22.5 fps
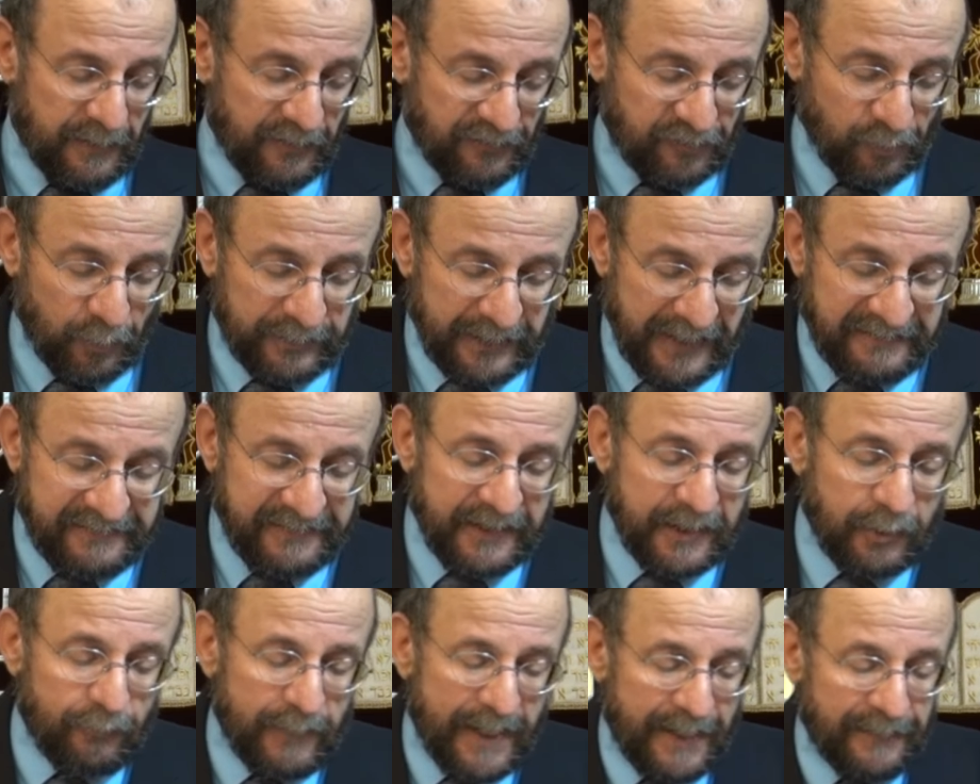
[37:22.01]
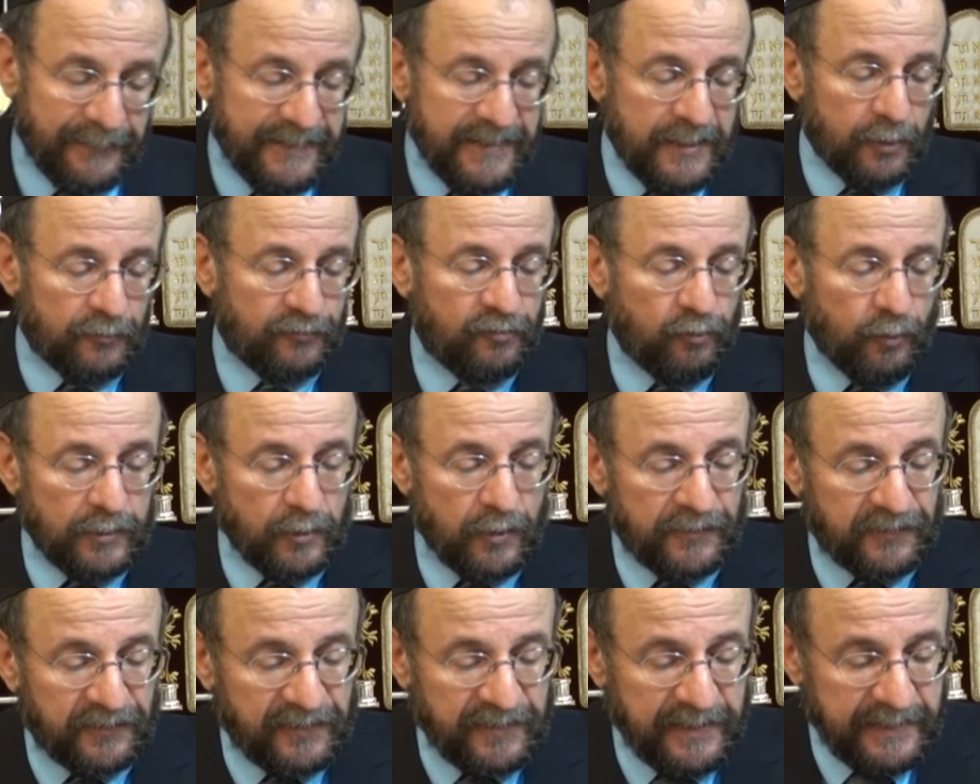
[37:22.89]
So, what they did around the year
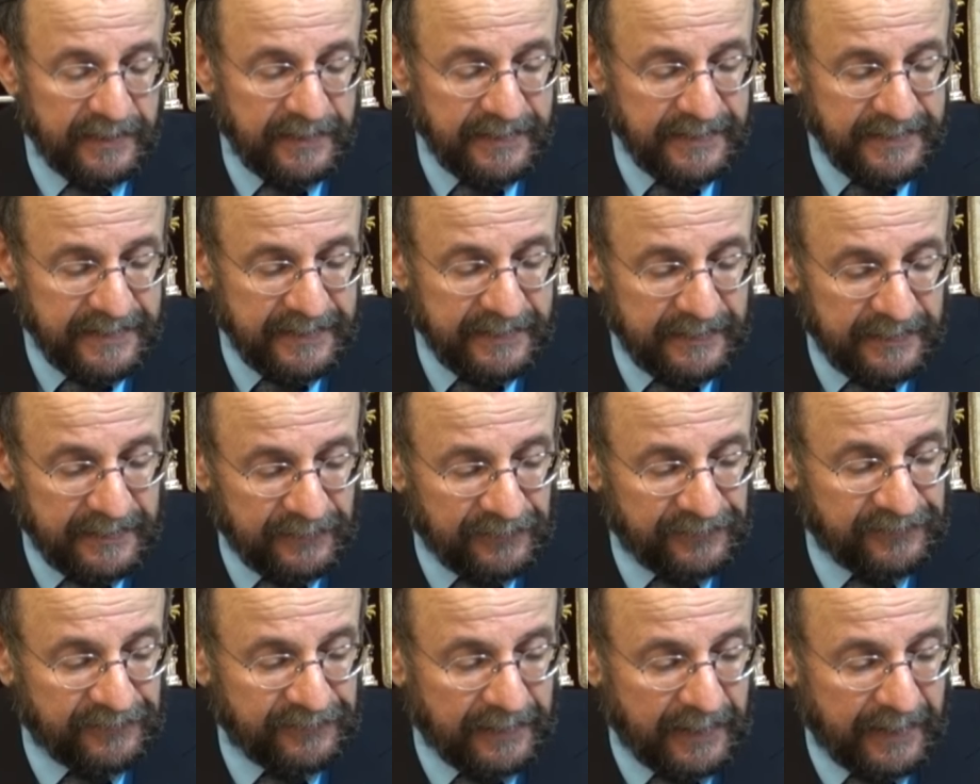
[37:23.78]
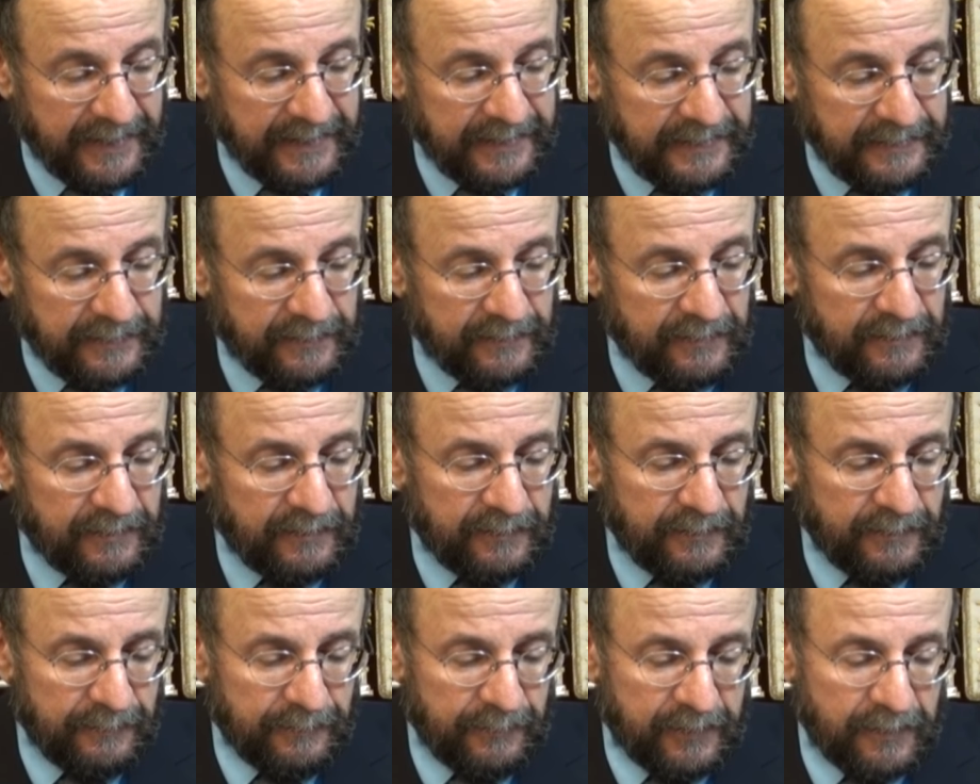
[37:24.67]
200 CE is they
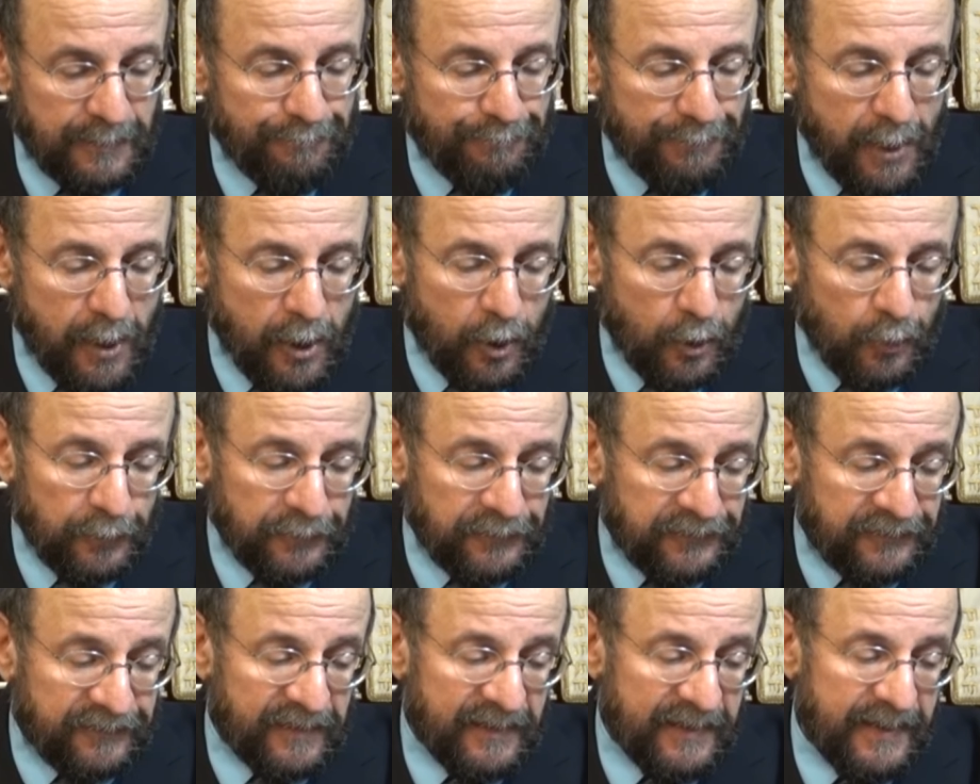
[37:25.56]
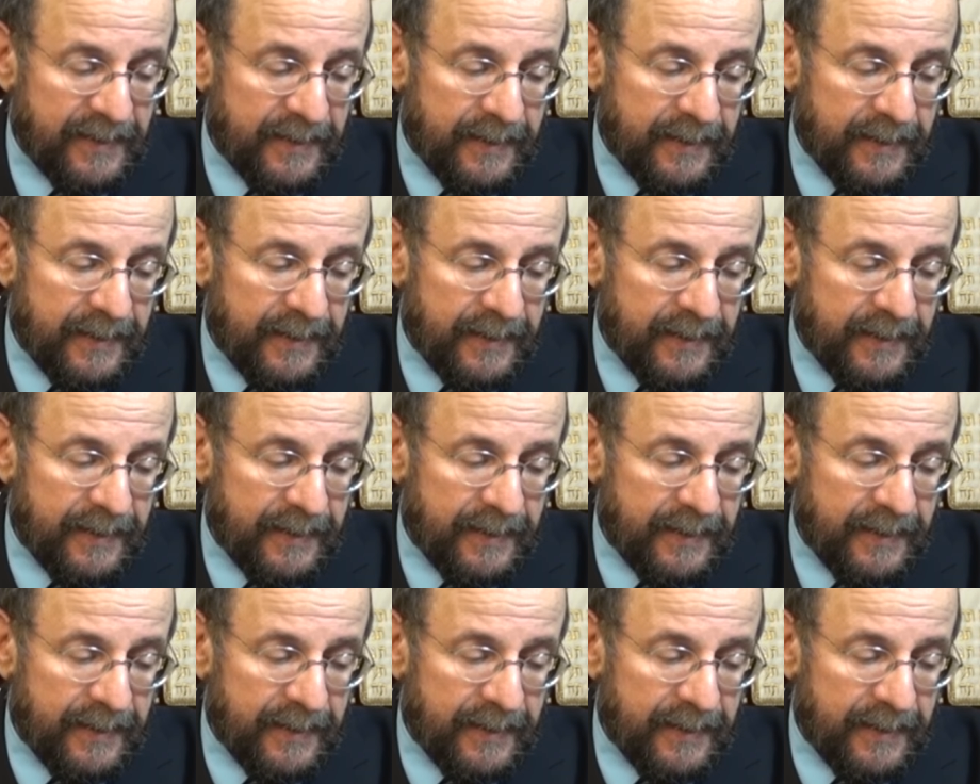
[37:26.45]
composed